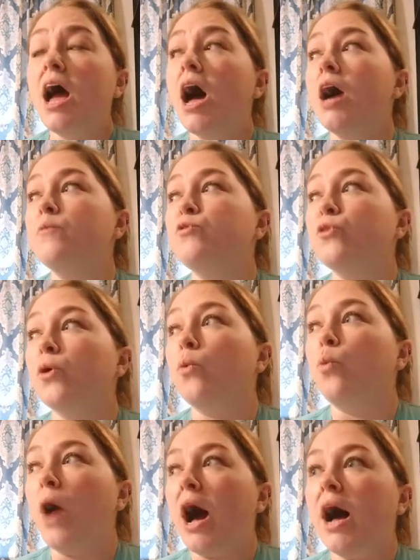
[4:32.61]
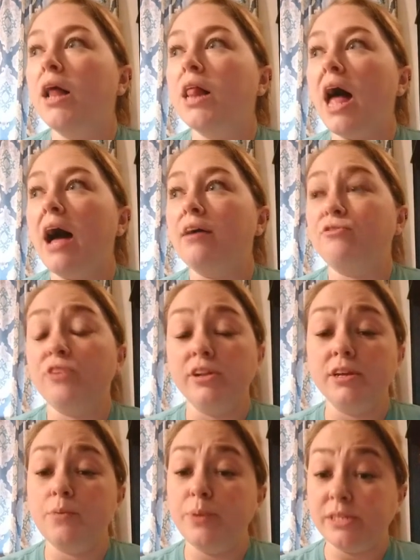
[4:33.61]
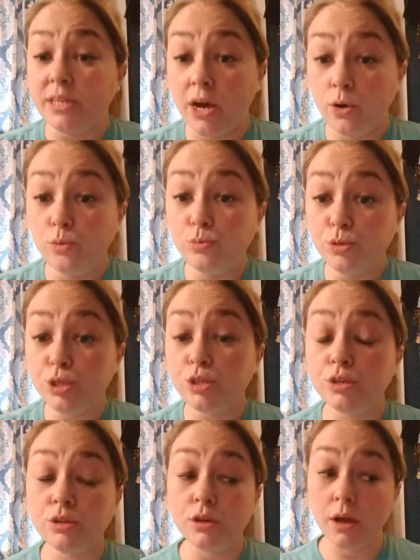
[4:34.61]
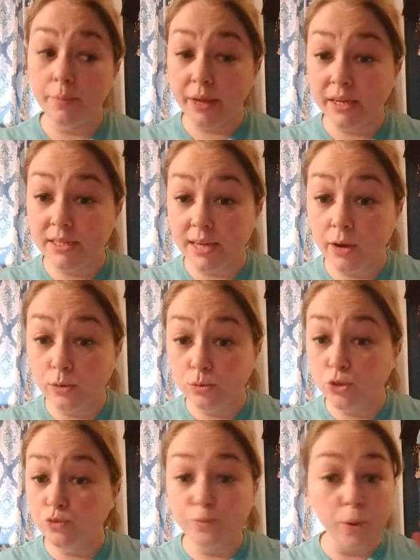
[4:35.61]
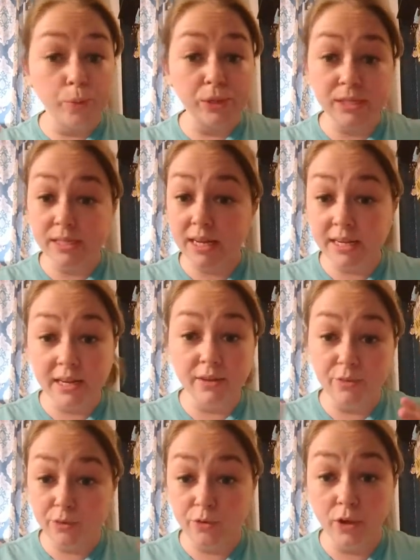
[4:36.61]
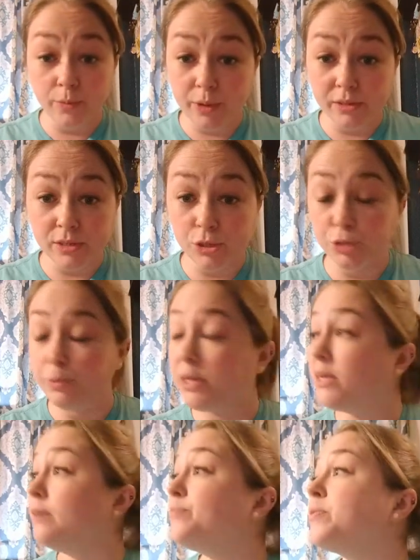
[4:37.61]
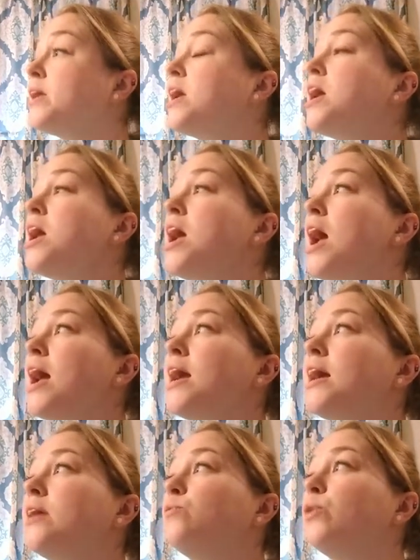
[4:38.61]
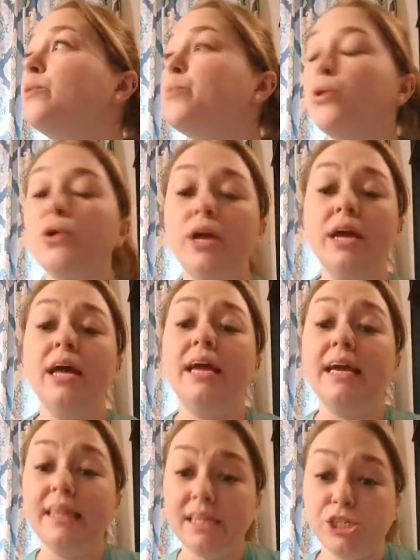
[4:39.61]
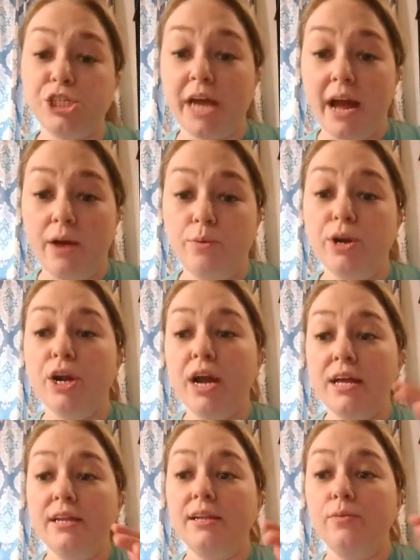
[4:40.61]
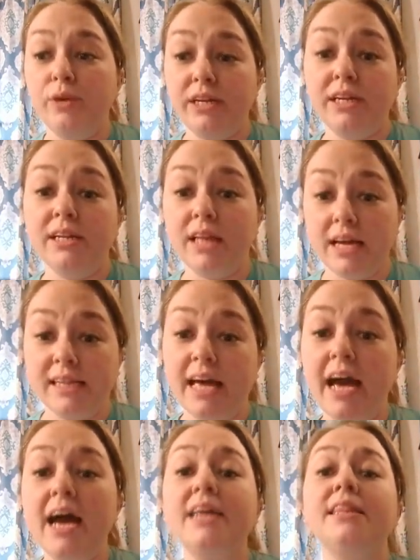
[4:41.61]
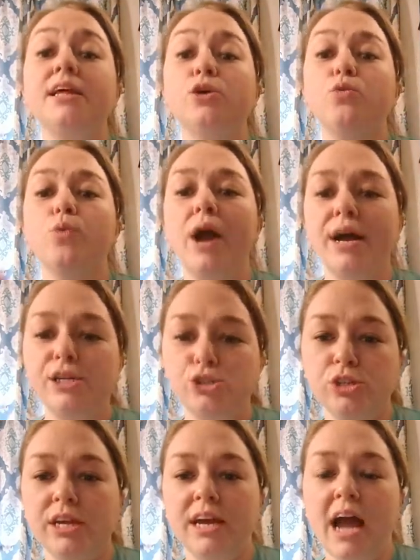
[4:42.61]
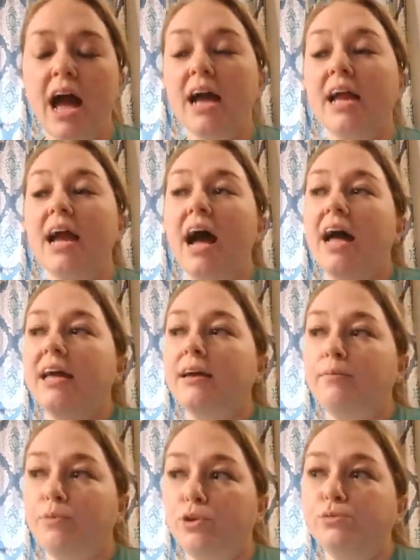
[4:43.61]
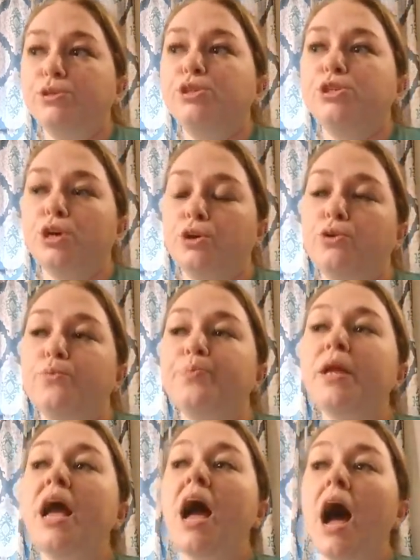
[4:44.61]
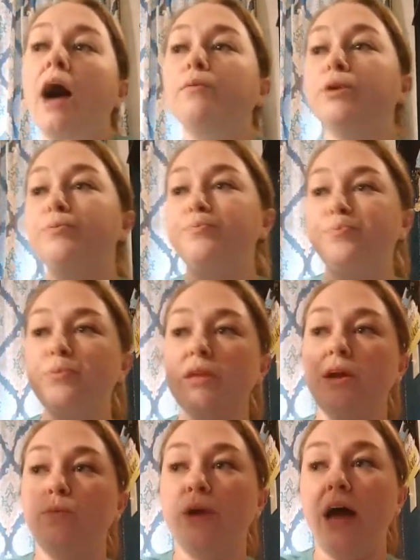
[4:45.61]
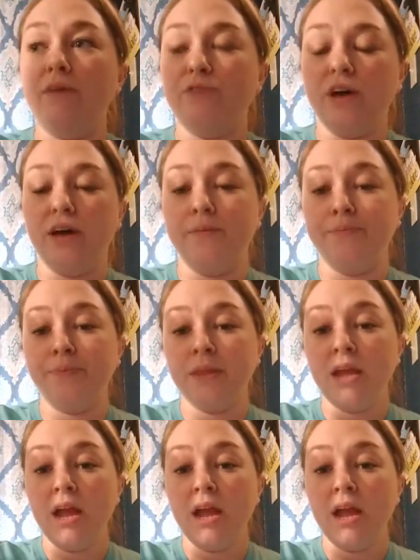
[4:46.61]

Um, for a while, I filled up a tote, a big tote. You've probably seen it if you follow me on social media and we put it in the shower and we did it like that and then gradually I got him used to I would we have um,